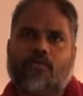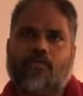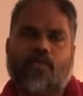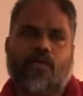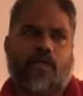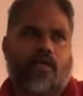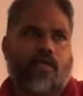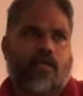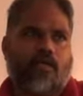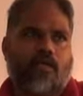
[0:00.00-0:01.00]

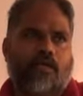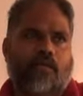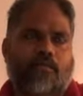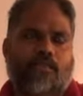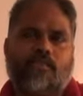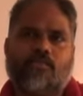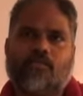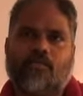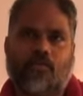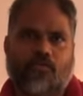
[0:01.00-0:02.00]
utility, it
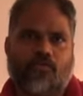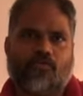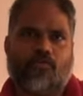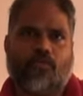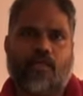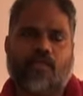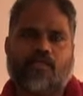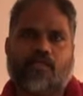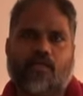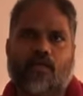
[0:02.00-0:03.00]
means not
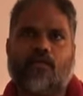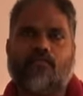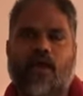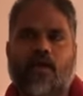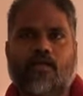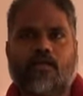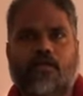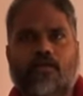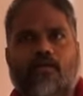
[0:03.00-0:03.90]
usefulness. In fact,